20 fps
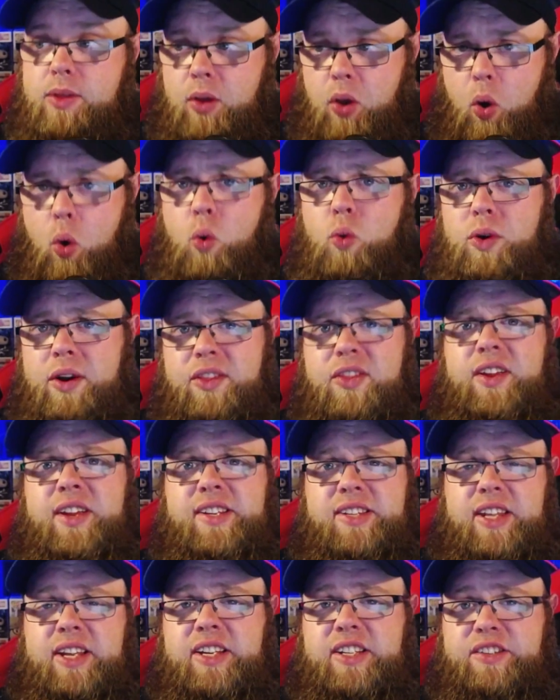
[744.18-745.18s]
All of
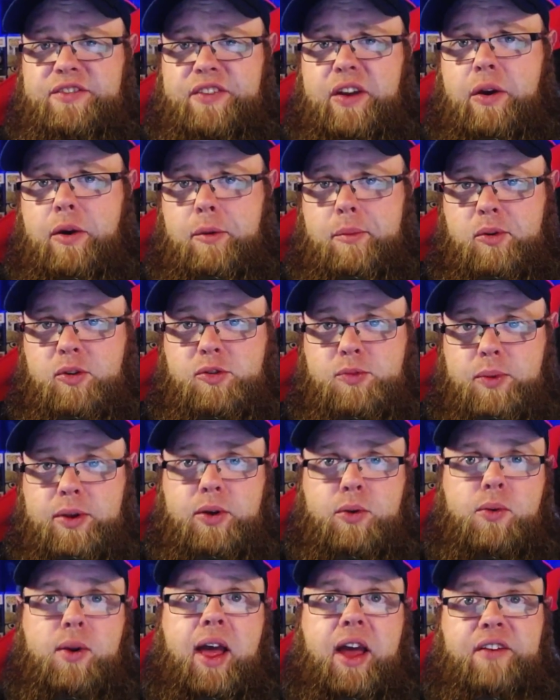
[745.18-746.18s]
these things are variables we
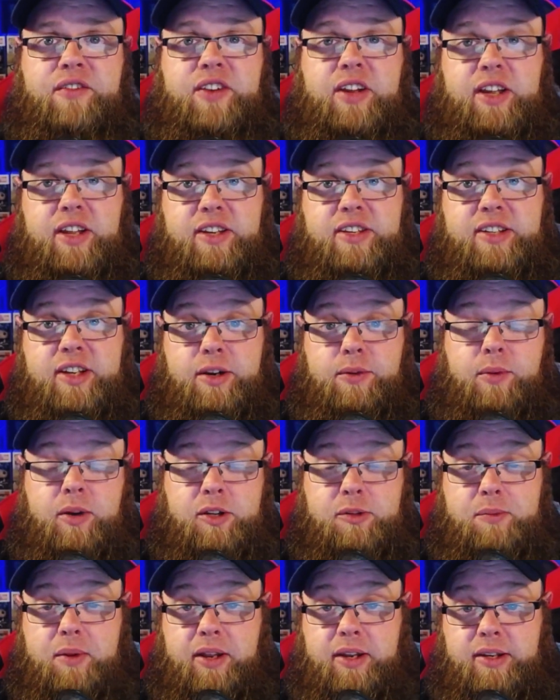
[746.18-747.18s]
all have to consider
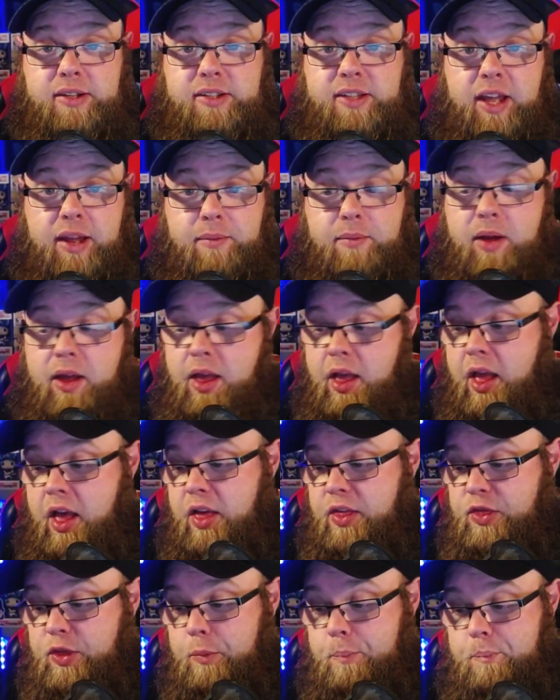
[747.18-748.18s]
whilst playing this game.
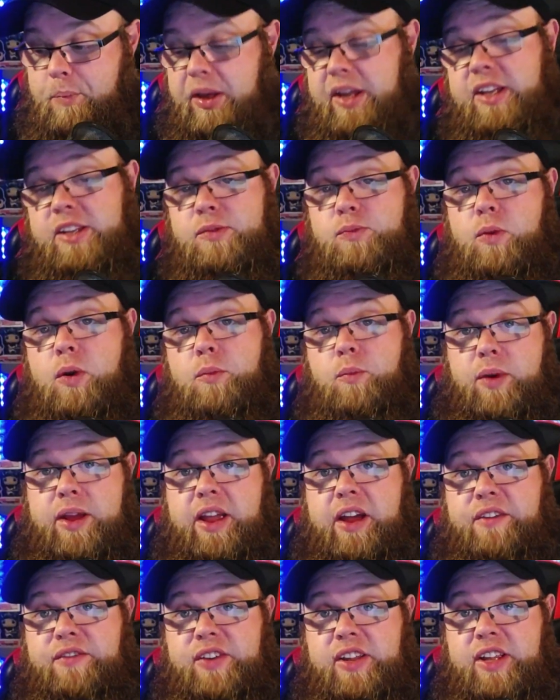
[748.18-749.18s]
The biggest one we
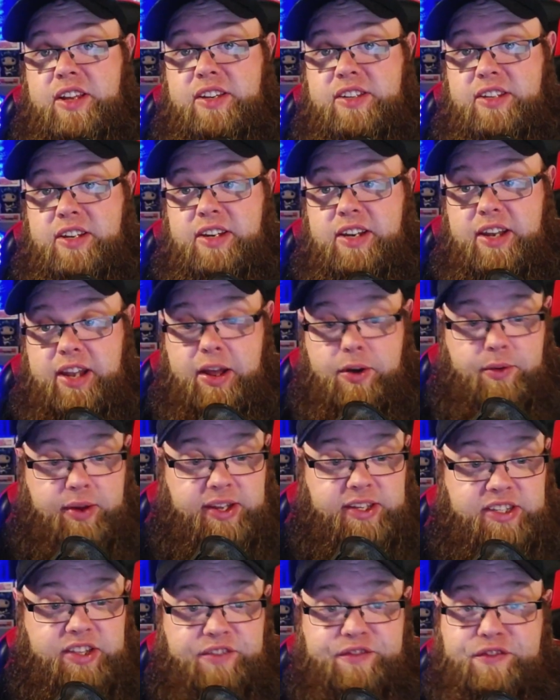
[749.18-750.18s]
have to consider now
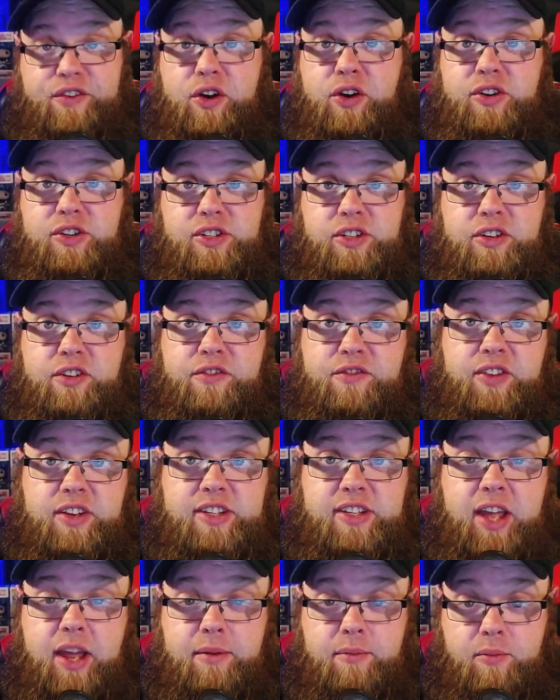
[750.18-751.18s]
is the version of
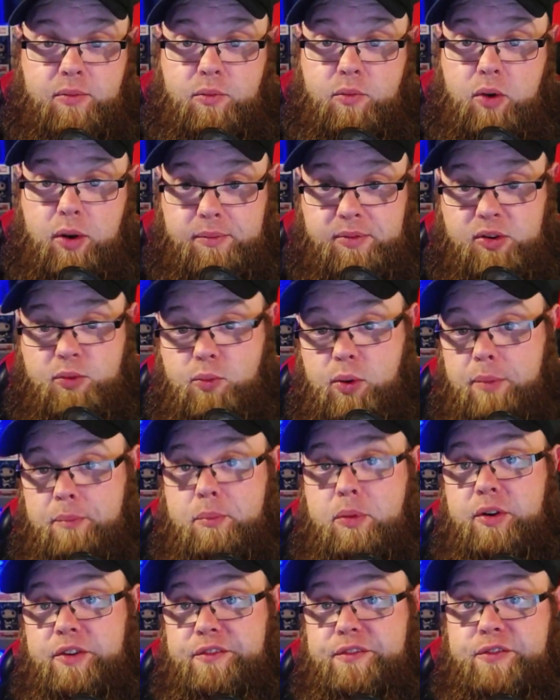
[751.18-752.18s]
this game. We're up to
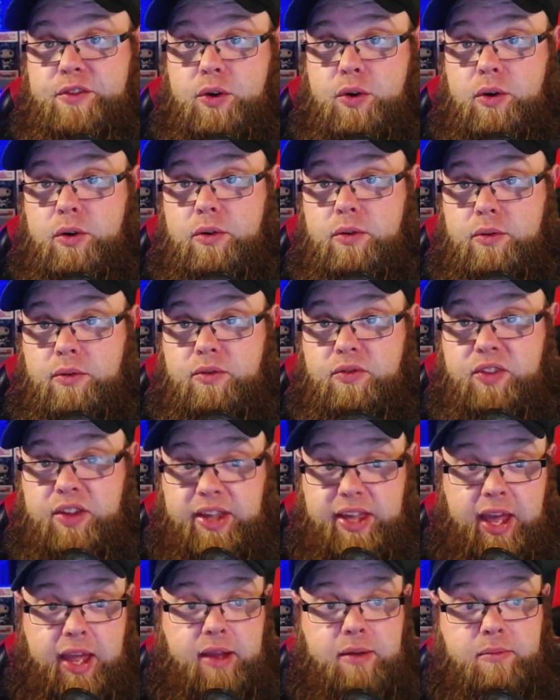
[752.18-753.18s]
1.4. The
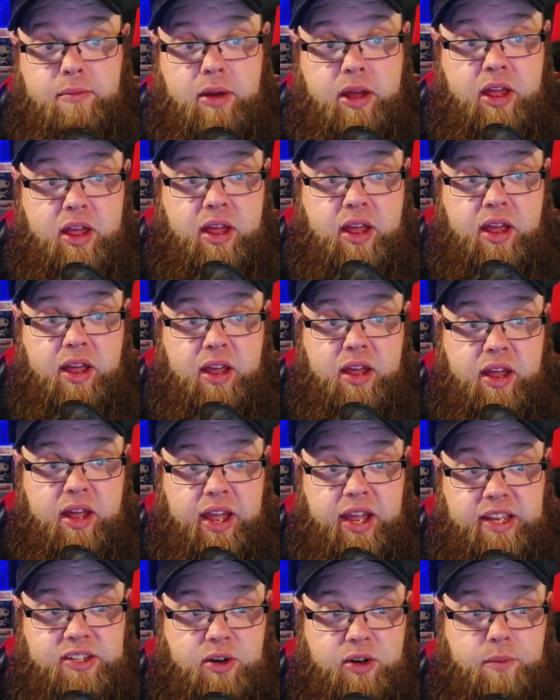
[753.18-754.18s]
game
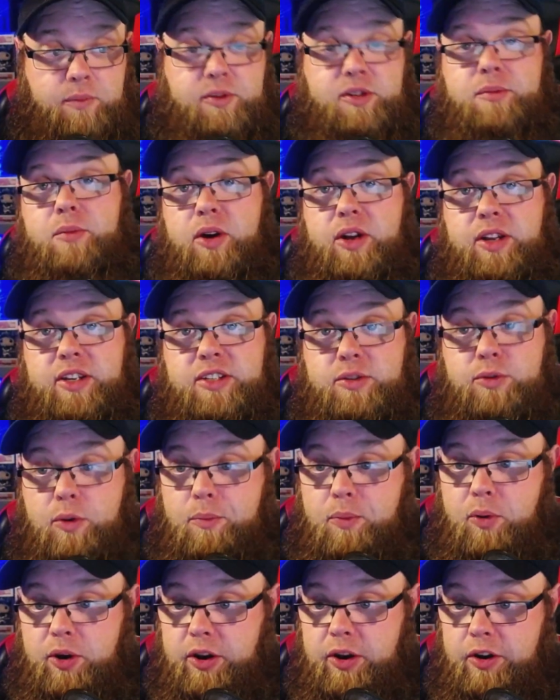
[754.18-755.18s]
is optimized to a
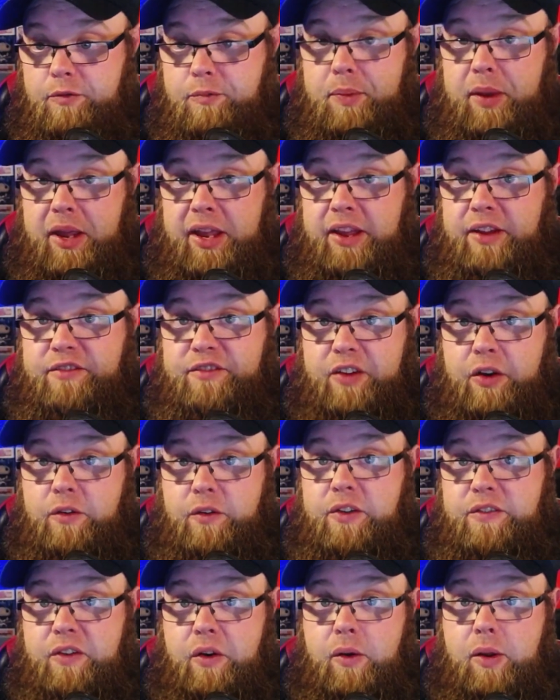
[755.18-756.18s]
point of being
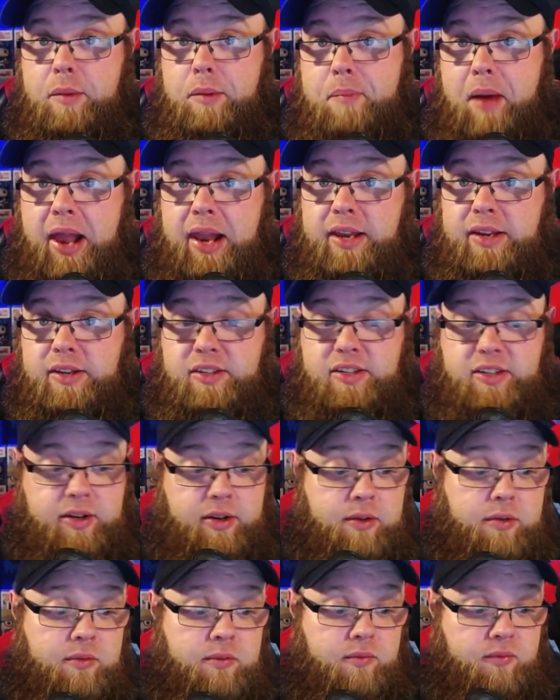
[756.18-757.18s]
very, very balanced.
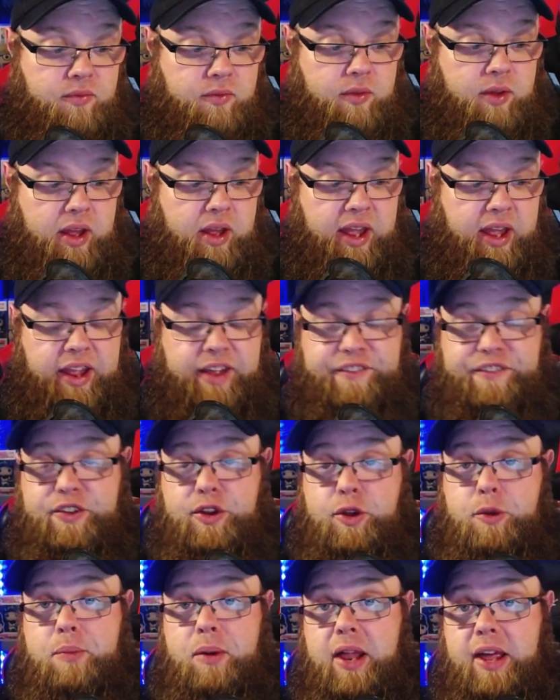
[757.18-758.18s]
If
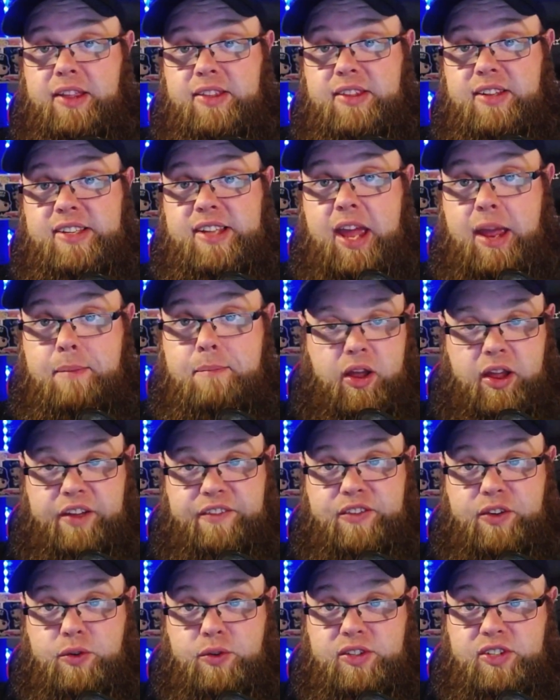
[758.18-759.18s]
you play this game,
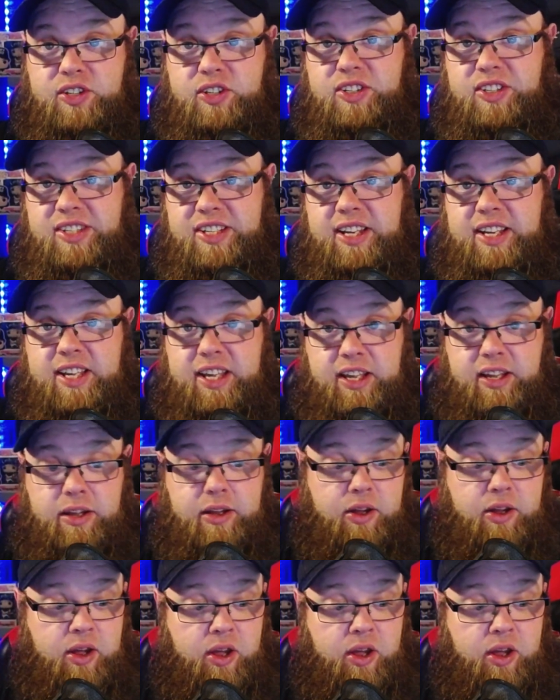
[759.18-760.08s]
if you're just digging,